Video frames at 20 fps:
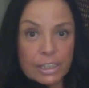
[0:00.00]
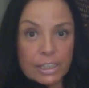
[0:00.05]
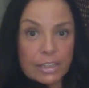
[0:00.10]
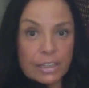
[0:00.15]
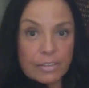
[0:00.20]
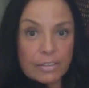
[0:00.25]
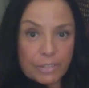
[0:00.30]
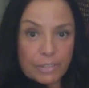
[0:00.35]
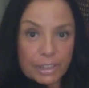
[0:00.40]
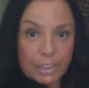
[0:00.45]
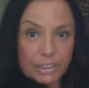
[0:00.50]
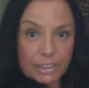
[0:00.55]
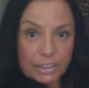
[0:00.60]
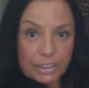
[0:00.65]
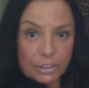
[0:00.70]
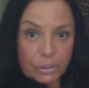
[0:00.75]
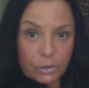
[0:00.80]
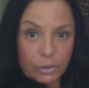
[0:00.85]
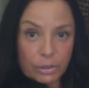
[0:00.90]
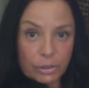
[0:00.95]
very
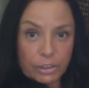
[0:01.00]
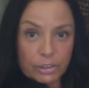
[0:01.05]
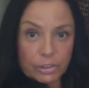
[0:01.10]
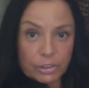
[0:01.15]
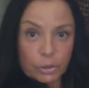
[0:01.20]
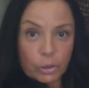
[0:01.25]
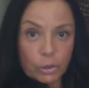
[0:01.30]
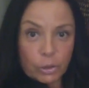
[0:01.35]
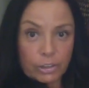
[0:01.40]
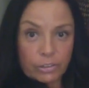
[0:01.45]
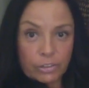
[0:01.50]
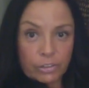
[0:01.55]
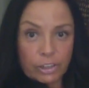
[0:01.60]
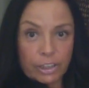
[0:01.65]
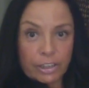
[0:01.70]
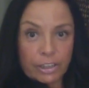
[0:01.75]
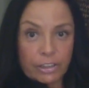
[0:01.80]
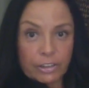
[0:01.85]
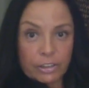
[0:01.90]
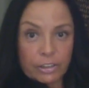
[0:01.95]
strongly solar
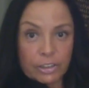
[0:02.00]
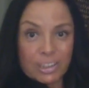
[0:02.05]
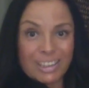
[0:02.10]
flares